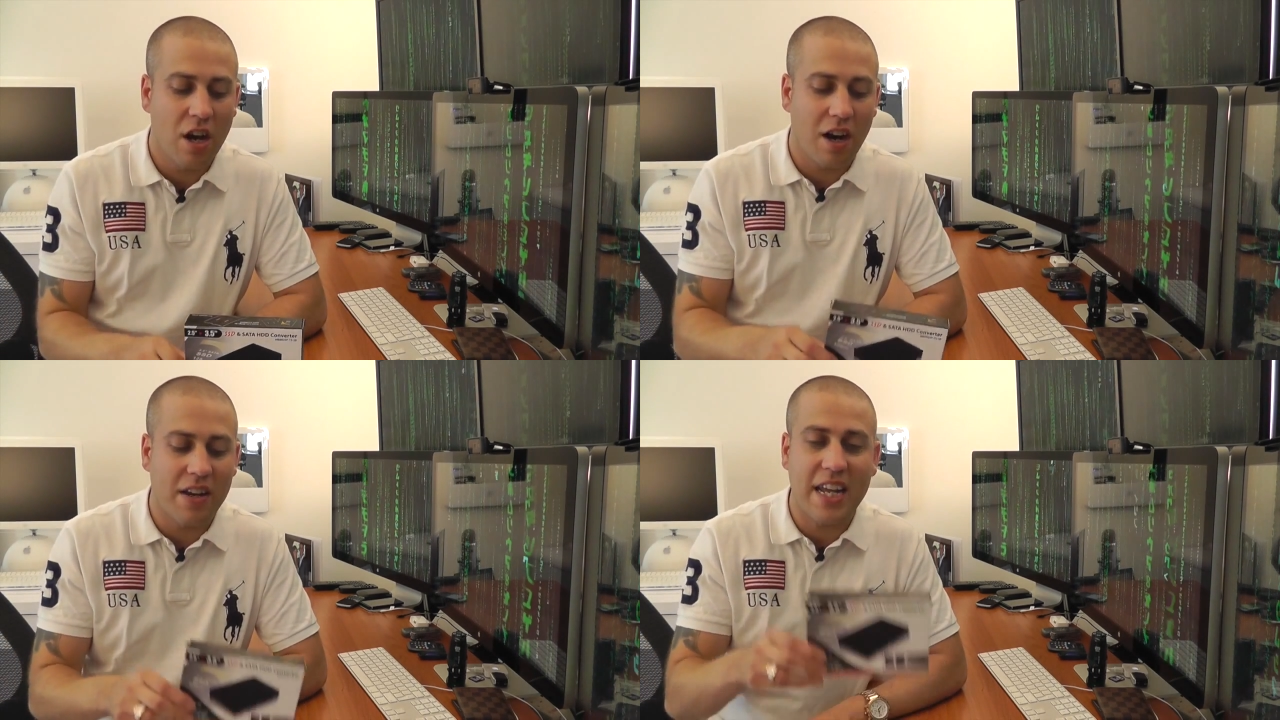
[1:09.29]

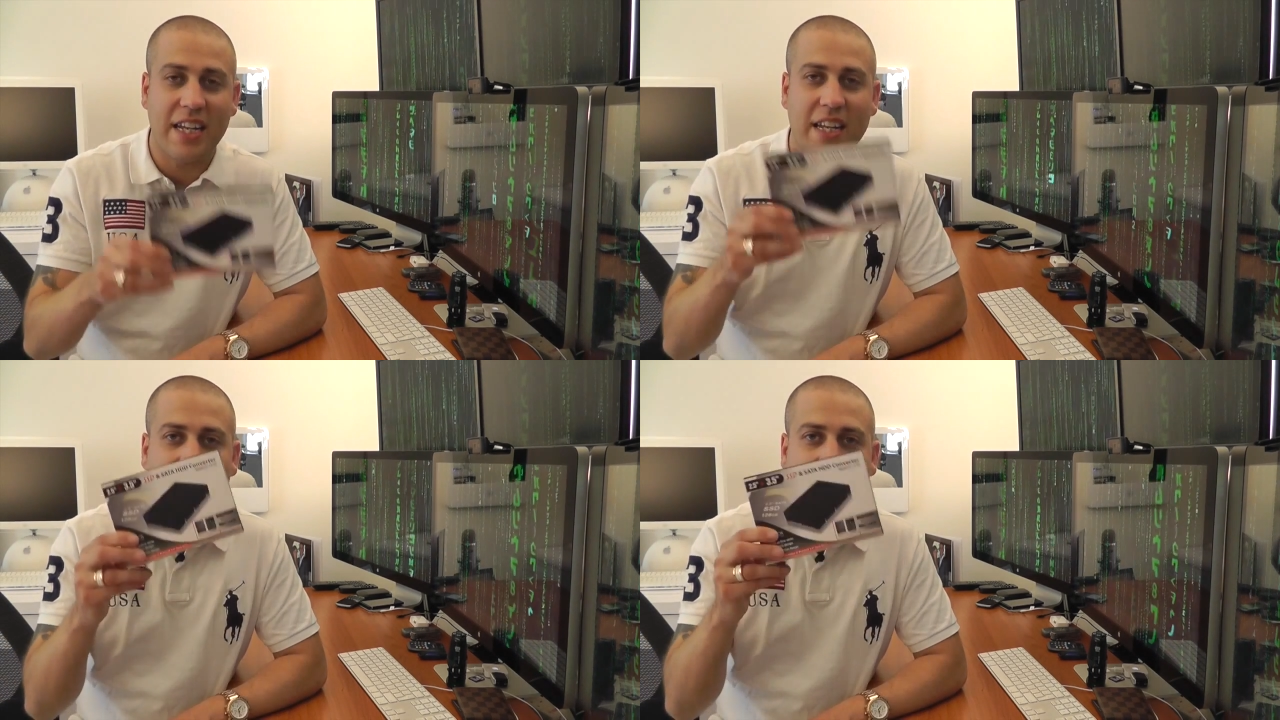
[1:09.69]
I
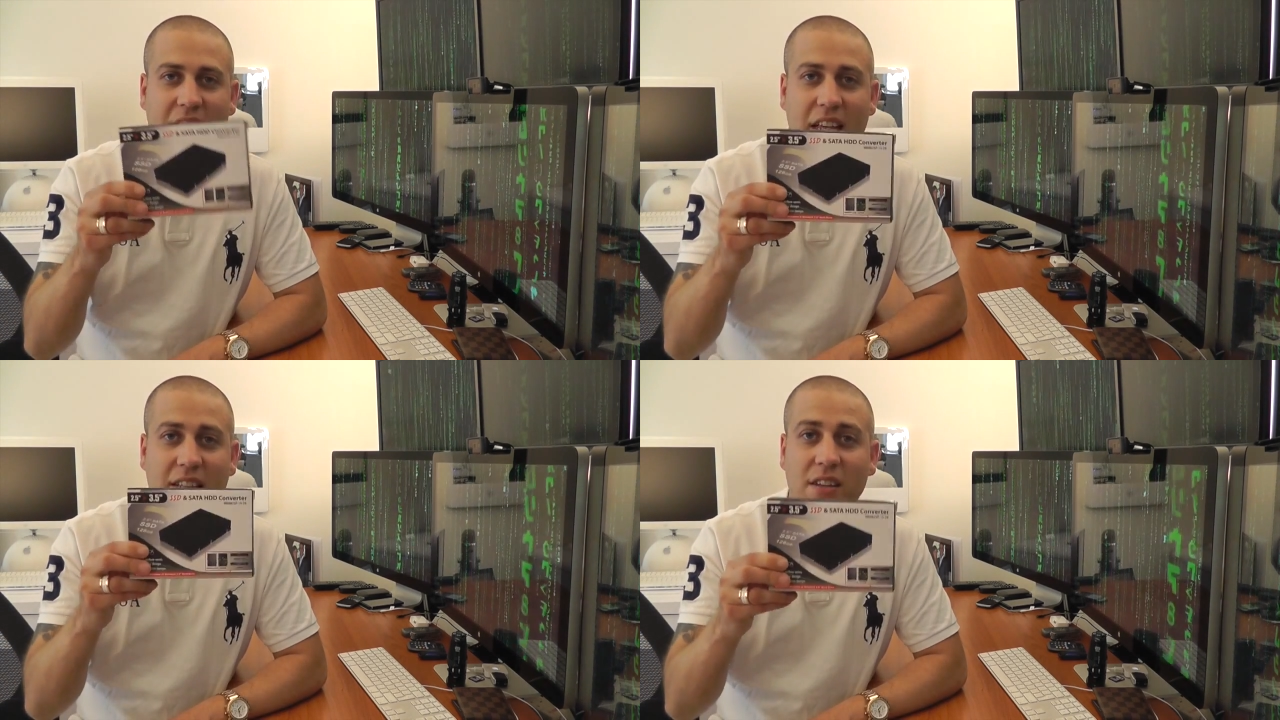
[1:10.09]
needed
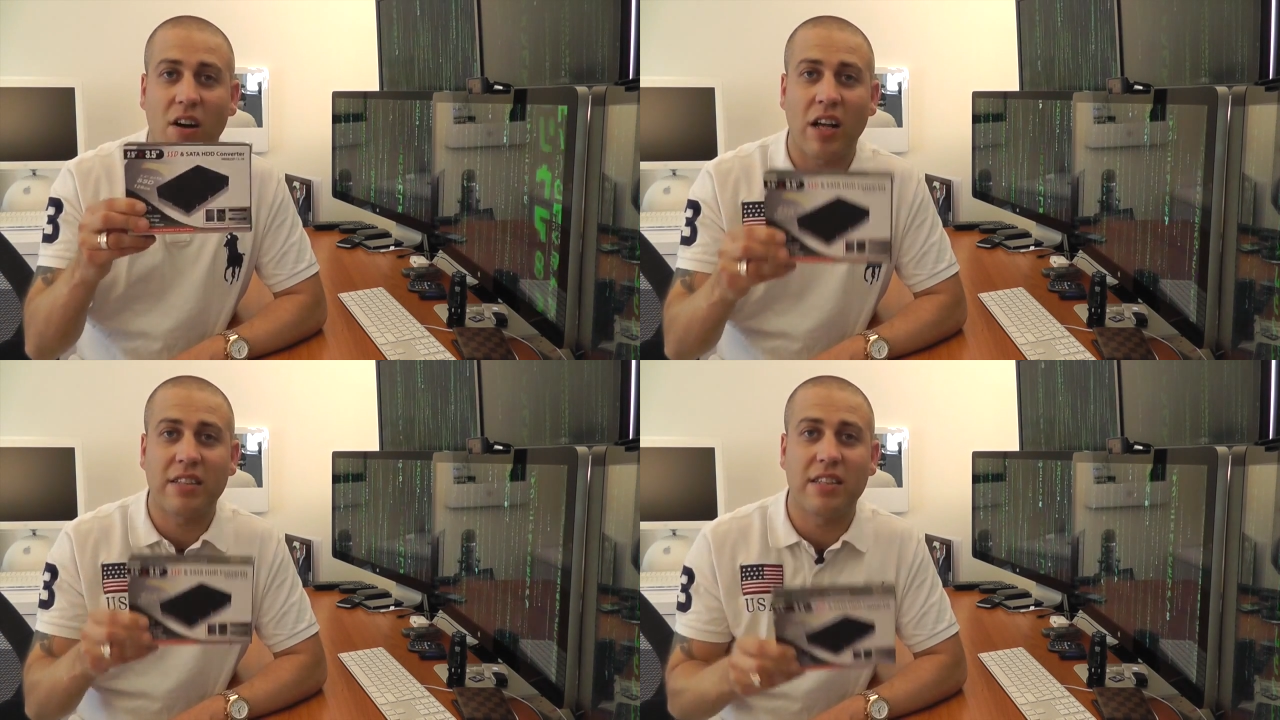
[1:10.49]
this
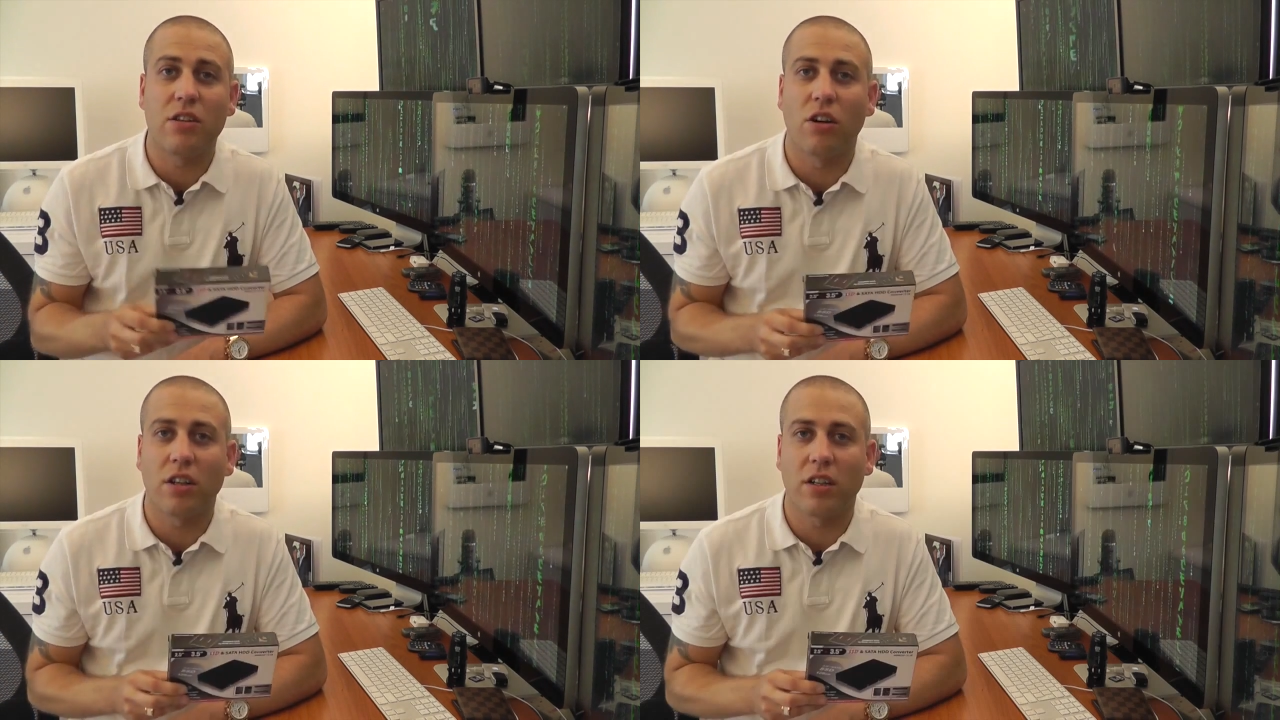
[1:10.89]

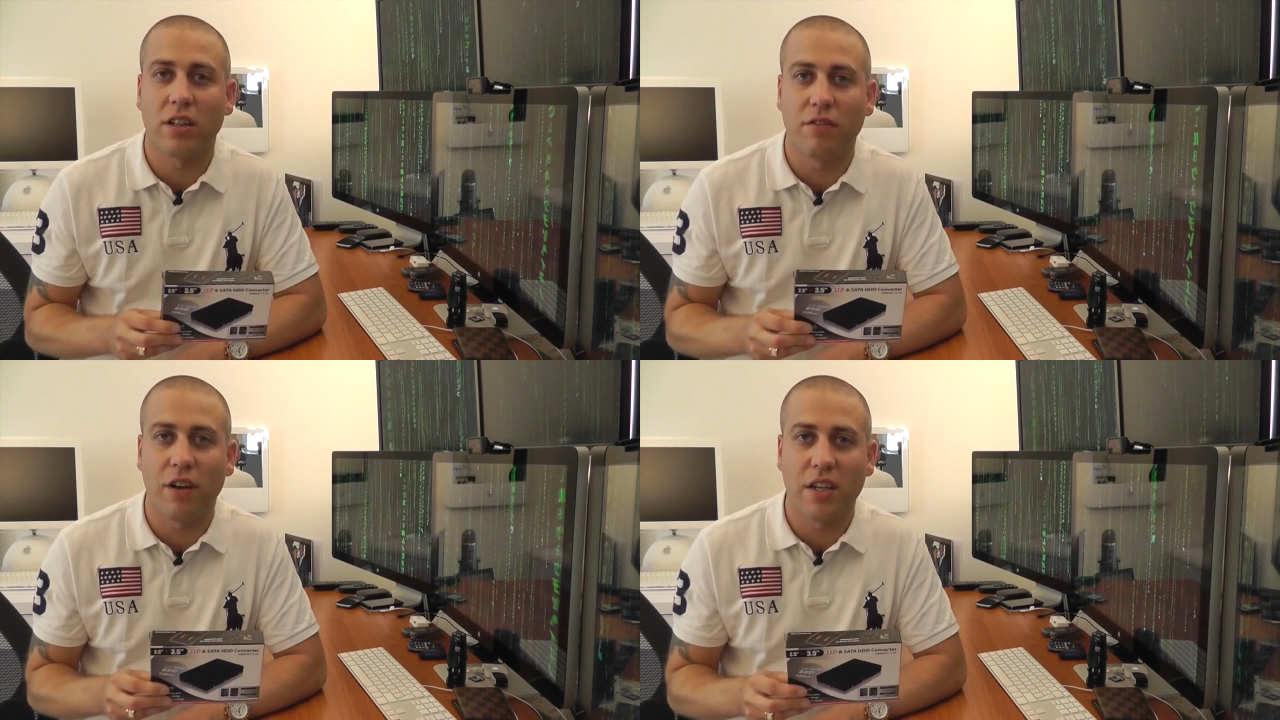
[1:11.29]
IcyDock
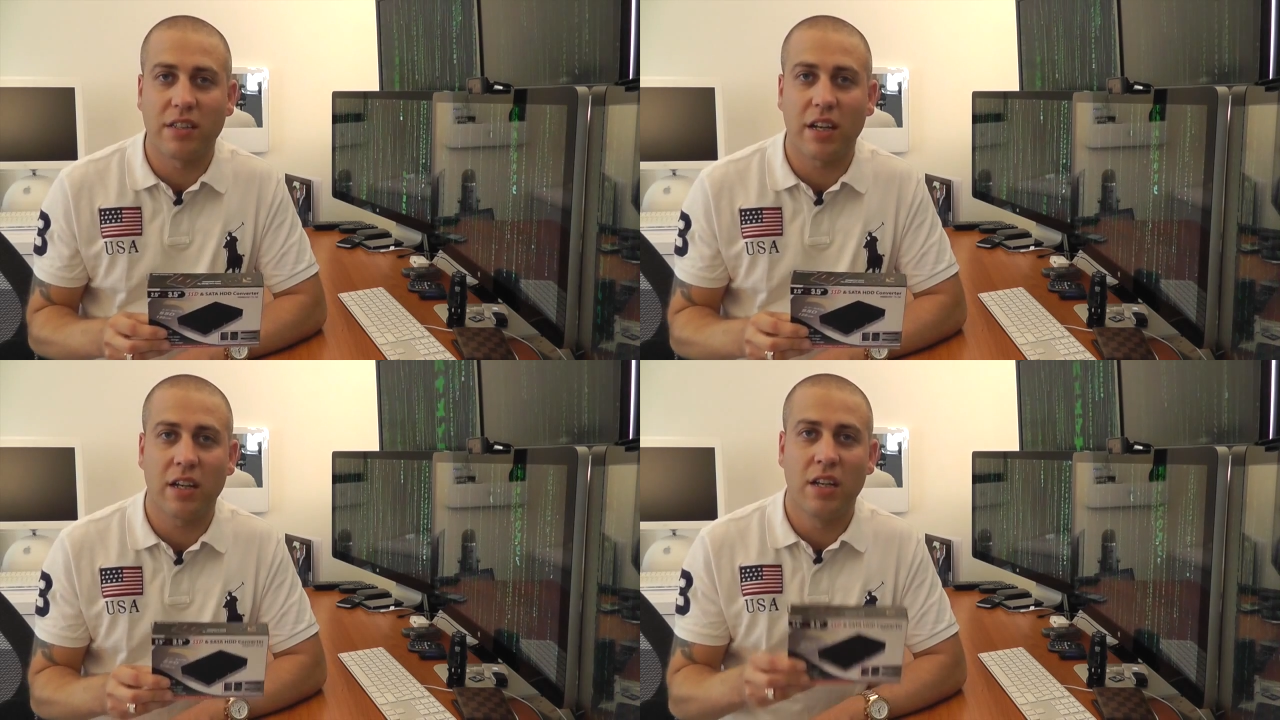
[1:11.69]

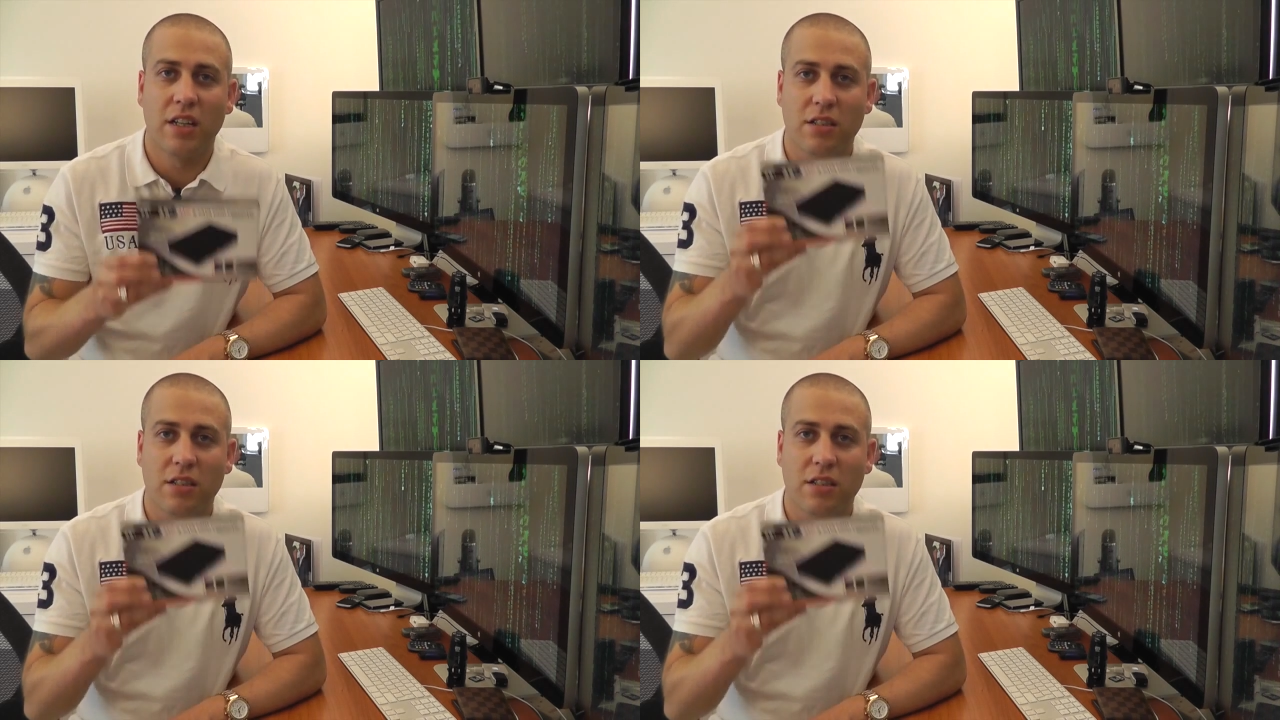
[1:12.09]
converter,